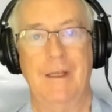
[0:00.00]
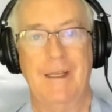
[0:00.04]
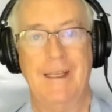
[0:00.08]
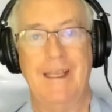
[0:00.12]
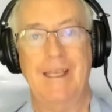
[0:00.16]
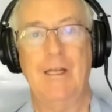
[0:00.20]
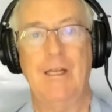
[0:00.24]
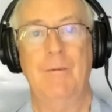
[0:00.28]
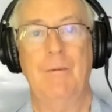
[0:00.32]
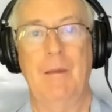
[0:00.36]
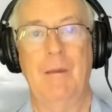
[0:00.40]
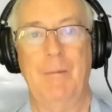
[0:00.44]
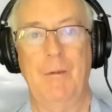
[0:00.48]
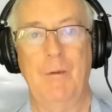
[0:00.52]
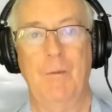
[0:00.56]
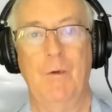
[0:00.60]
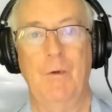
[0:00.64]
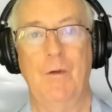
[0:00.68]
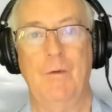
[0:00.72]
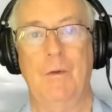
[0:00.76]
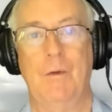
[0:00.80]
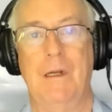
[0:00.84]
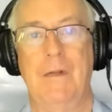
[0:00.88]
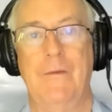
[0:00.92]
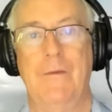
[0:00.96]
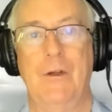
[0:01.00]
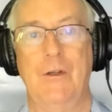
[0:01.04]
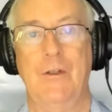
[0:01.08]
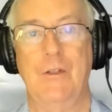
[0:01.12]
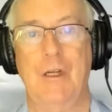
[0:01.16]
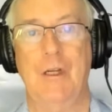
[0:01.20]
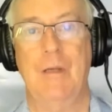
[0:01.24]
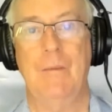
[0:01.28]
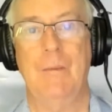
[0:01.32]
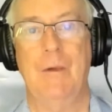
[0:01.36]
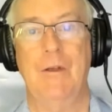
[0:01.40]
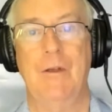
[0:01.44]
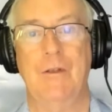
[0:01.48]
Again, it might be worthwhile if I
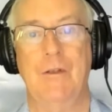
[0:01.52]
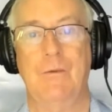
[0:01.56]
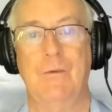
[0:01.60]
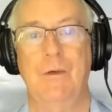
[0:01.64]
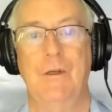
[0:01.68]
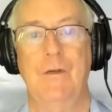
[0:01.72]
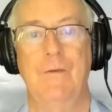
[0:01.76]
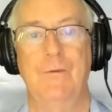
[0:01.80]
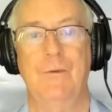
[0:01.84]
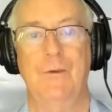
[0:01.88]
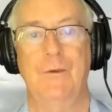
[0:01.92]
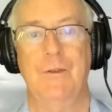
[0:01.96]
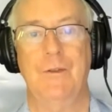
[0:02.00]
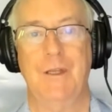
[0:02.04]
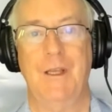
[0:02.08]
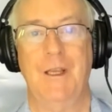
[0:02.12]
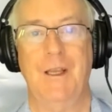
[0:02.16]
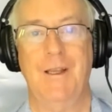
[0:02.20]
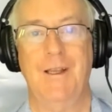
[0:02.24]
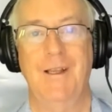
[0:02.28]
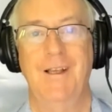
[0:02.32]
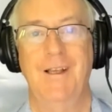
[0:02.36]
share my screen for a sec.